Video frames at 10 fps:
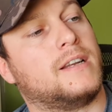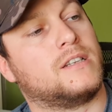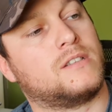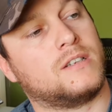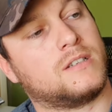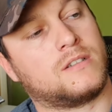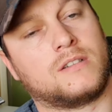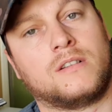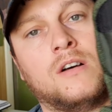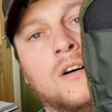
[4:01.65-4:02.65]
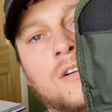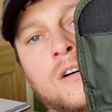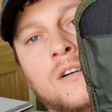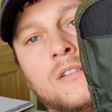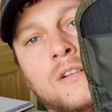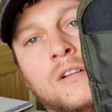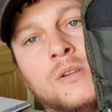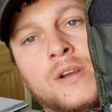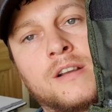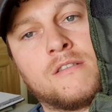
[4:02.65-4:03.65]
It's all the
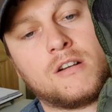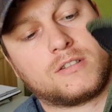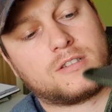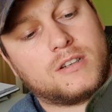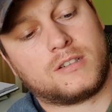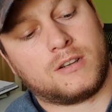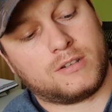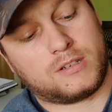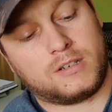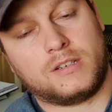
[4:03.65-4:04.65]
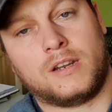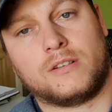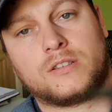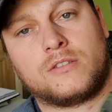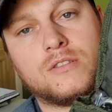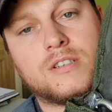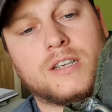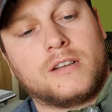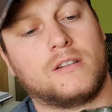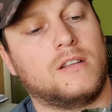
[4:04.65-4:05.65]
way across, so it's a it's a good
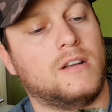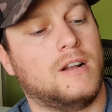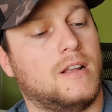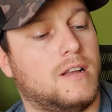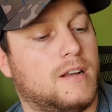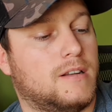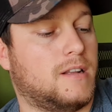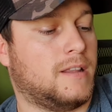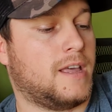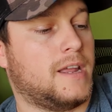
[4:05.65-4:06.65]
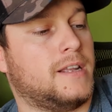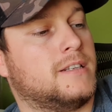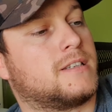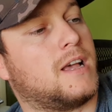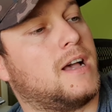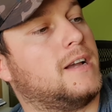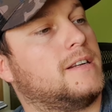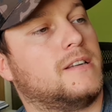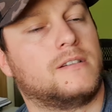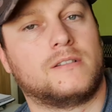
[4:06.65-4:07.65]
seal. And then inside
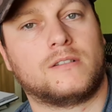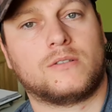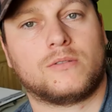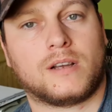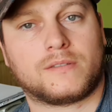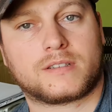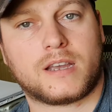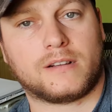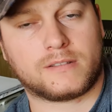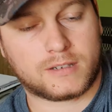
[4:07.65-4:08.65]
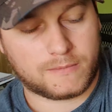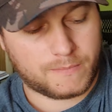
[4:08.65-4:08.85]
we have the scales.